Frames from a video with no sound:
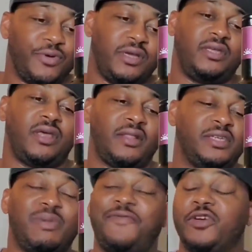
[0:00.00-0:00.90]

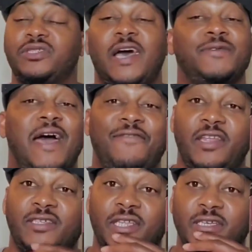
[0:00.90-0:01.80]
This is my first time
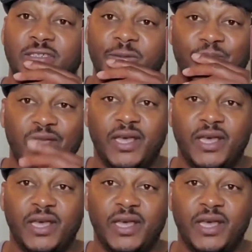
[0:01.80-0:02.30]
diving into this,